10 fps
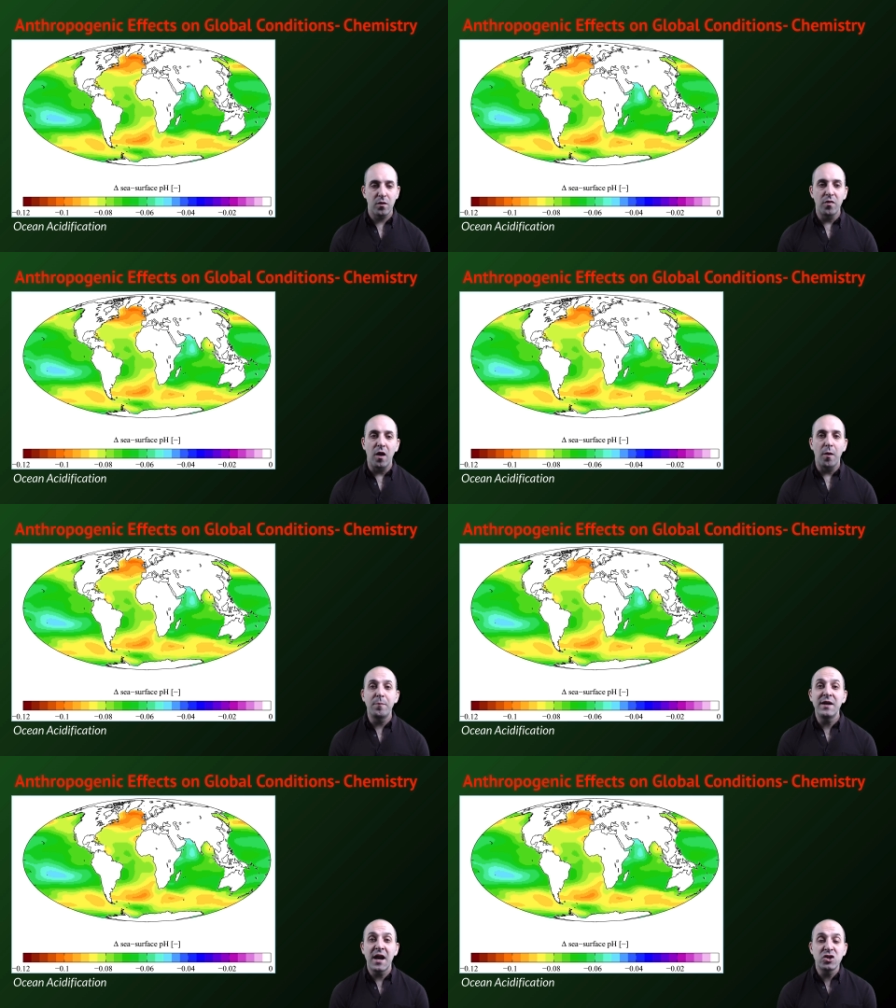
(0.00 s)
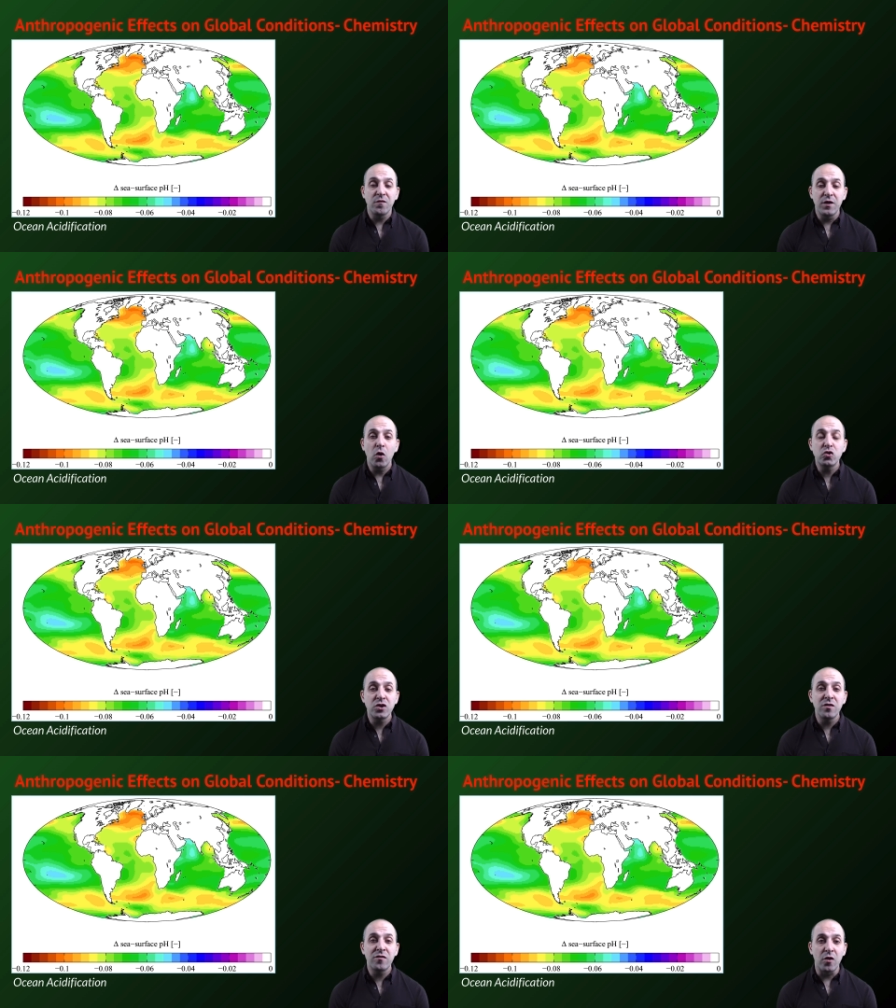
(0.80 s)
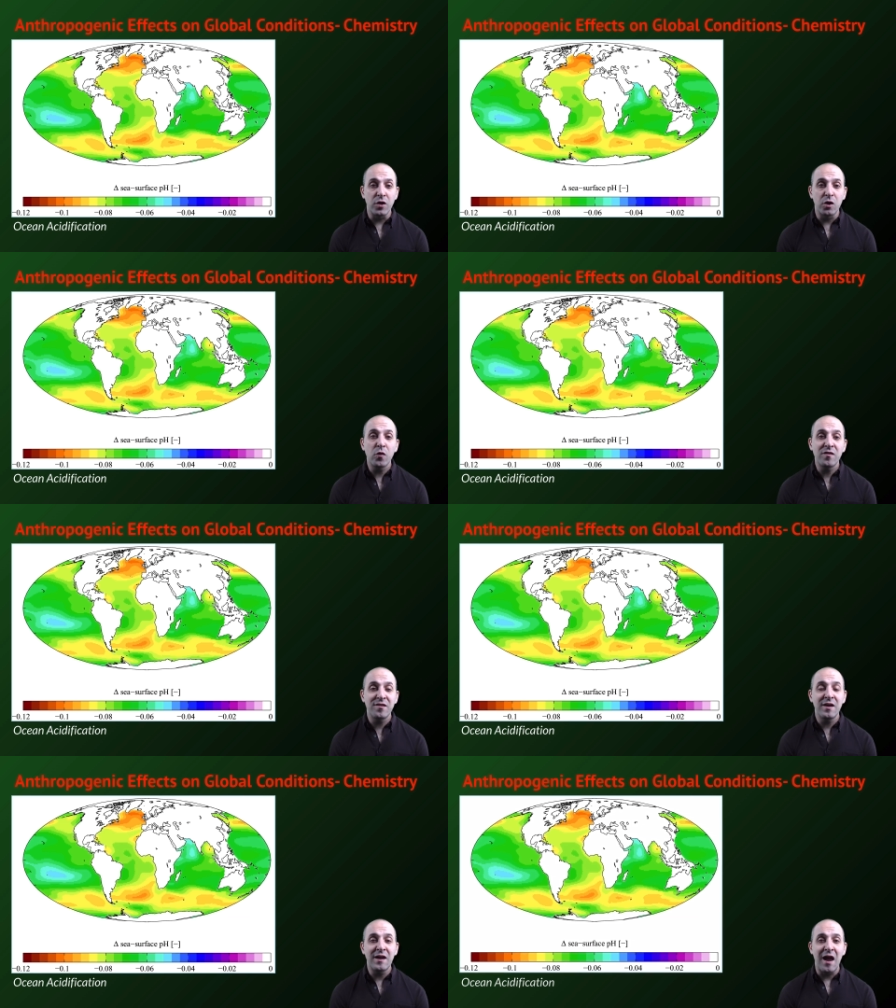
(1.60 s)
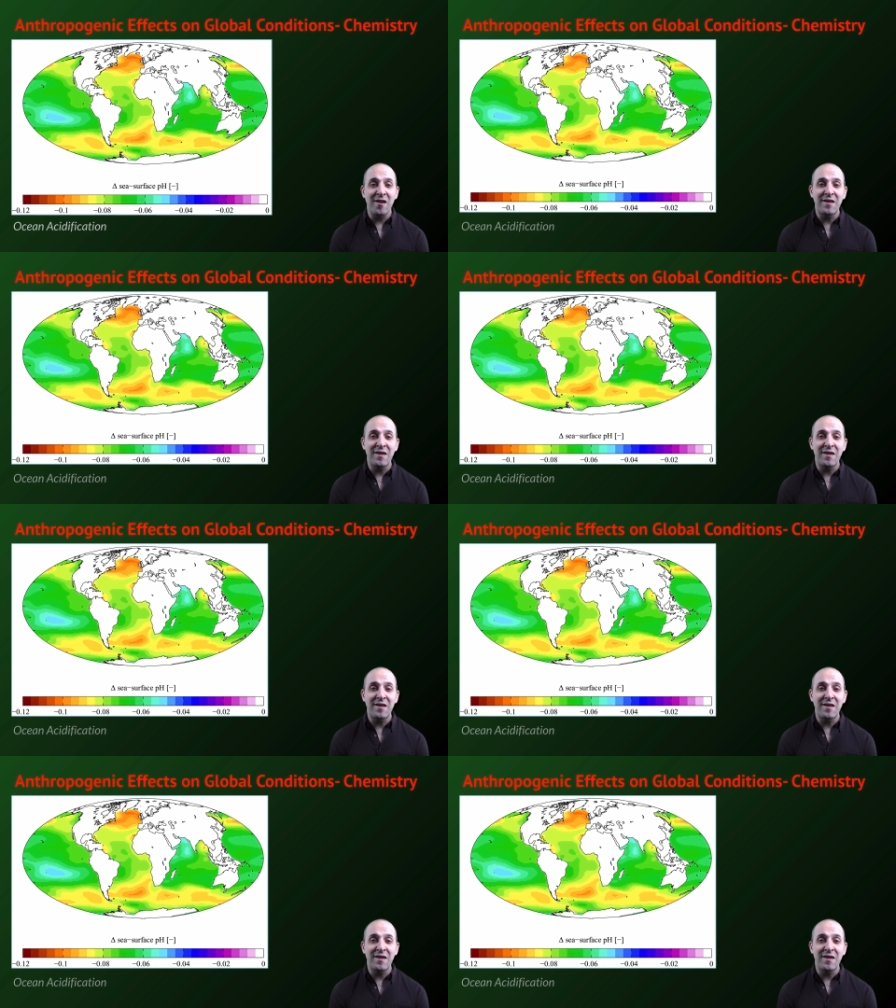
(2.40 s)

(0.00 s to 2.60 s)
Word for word: The pH of the oceans are decreasing as